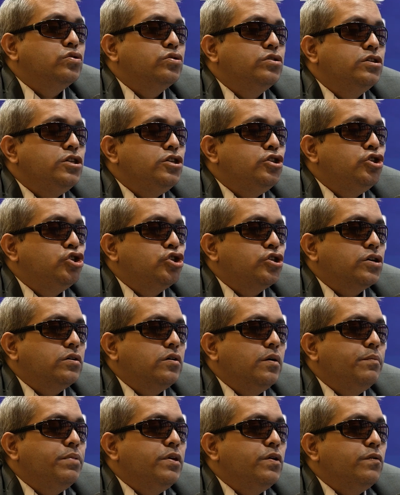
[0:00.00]
to teach
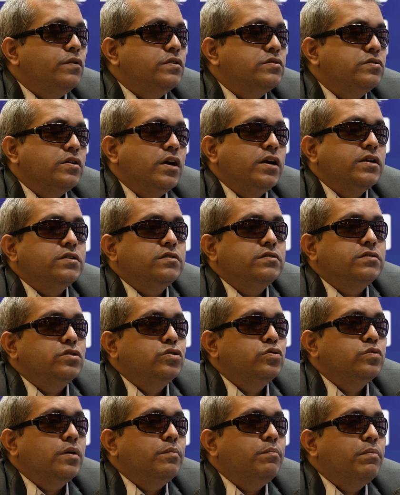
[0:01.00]
computer science
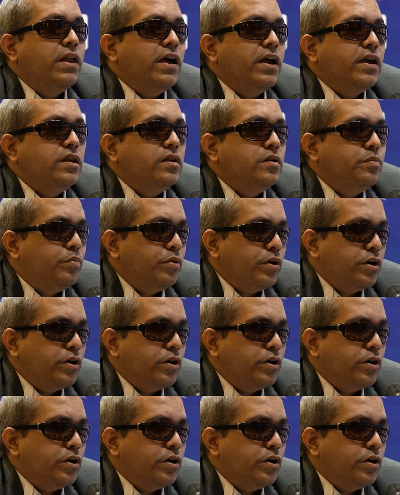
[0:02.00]
to a blind